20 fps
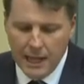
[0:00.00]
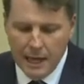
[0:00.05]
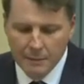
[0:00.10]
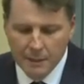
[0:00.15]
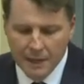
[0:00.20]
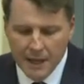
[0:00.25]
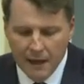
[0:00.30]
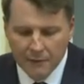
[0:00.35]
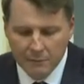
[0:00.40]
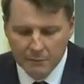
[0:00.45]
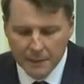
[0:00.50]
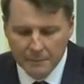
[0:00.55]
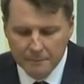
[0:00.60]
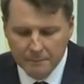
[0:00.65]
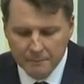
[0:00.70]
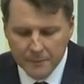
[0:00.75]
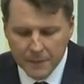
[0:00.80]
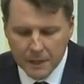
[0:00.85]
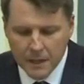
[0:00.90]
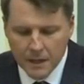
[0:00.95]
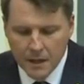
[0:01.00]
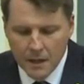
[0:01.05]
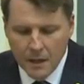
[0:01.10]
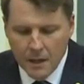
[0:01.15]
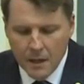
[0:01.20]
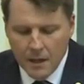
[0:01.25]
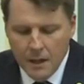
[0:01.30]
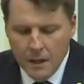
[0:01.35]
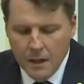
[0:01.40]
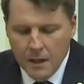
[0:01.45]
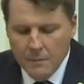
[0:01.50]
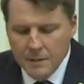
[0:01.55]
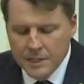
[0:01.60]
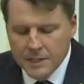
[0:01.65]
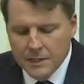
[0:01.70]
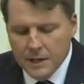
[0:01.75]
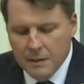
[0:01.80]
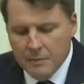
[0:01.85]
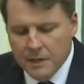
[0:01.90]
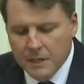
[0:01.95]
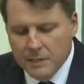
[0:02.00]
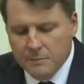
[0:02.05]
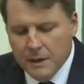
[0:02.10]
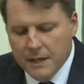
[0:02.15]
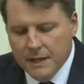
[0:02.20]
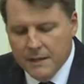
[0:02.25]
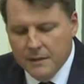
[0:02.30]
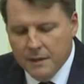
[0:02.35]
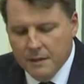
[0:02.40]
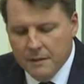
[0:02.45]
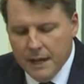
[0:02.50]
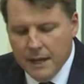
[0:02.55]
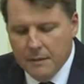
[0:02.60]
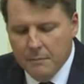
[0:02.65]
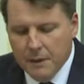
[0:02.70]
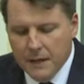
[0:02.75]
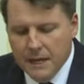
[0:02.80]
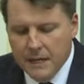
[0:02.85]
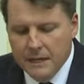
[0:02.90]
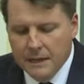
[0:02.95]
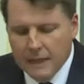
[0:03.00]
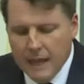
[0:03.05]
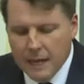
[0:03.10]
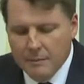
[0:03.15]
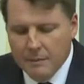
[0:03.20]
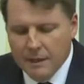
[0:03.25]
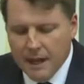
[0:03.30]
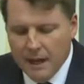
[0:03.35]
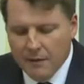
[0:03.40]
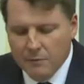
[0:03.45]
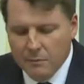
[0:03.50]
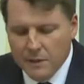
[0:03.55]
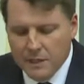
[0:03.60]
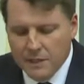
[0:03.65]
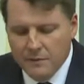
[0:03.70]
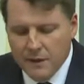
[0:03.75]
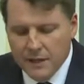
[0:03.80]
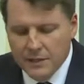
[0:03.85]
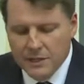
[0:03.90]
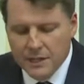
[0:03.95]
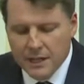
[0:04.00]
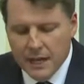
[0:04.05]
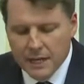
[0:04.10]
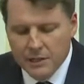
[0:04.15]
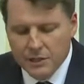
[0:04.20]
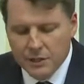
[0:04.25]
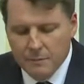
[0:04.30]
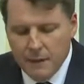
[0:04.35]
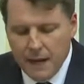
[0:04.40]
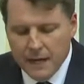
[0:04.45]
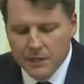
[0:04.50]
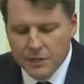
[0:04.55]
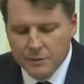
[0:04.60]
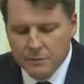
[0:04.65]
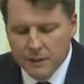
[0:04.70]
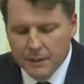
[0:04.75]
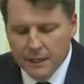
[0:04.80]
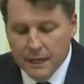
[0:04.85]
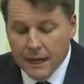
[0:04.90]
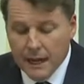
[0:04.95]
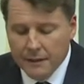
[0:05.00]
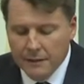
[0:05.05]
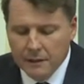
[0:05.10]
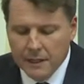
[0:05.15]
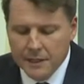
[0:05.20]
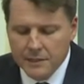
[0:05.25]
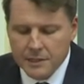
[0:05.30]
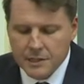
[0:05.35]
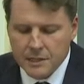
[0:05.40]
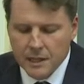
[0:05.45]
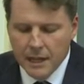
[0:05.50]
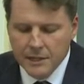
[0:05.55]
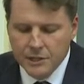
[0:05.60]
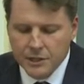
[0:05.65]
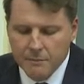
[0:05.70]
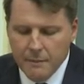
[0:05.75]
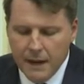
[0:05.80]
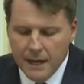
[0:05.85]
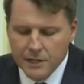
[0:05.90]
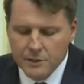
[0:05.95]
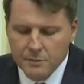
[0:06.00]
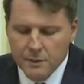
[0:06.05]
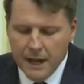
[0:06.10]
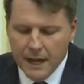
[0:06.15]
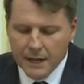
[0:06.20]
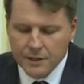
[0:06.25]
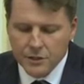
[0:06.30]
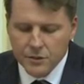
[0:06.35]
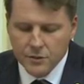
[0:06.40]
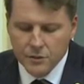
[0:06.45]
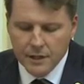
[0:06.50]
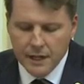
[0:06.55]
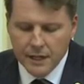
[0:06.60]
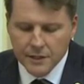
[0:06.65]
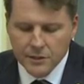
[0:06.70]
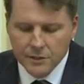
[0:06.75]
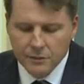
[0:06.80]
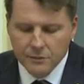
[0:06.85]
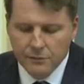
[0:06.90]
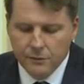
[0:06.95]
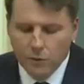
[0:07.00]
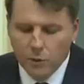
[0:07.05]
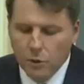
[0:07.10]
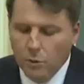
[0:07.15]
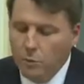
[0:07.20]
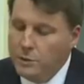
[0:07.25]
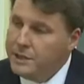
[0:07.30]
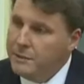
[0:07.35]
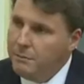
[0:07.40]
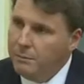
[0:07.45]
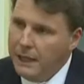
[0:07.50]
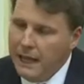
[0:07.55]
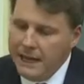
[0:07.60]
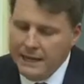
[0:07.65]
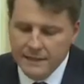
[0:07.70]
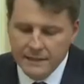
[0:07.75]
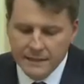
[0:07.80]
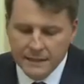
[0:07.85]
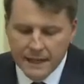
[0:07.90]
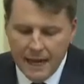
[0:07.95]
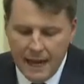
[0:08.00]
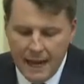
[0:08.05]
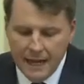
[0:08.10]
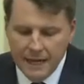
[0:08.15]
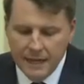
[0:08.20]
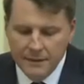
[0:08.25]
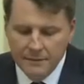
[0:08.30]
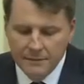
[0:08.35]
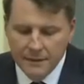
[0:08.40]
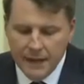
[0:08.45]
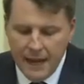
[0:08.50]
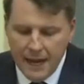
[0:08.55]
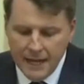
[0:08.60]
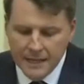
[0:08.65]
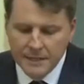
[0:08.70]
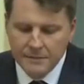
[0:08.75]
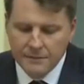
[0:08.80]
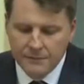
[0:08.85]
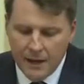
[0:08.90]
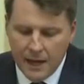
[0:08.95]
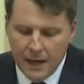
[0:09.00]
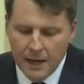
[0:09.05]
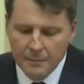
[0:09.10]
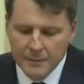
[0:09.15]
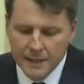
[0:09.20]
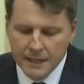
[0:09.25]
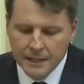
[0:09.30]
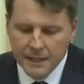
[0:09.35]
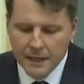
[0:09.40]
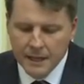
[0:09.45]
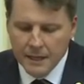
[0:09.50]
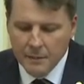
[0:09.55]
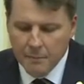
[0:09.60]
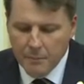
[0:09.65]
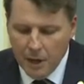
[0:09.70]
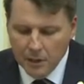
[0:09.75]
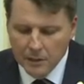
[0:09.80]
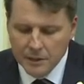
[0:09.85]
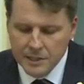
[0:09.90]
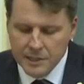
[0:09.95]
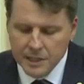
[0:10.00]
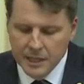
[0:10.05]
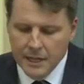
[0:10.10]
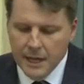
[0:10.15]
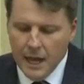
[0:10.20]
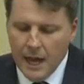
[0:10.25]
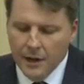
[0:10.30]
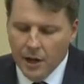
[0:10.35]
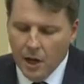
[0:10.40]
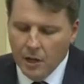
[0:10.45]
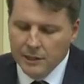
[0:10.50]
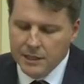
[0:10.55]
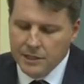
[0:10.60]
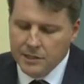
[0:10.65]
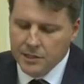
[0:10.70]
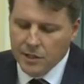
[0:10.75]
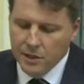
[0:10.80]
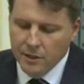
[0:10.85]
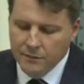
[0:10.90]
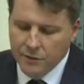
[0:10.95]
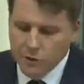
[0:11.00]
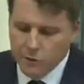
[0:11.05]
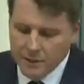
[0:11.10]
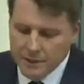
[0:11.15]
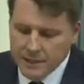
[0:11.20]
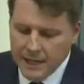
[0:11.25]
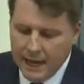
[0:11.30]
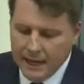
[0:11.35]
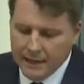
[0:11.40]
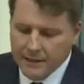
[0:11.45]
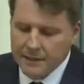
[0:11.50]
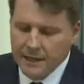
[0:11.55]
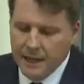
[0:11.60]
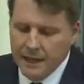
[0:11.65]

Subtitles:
Labor government. Mr Deputy Speaker, the then Beattie Labor government's Vegetation Management and Other Legislation Management Act 2004 was a blatant anti-farming policy and only served to attack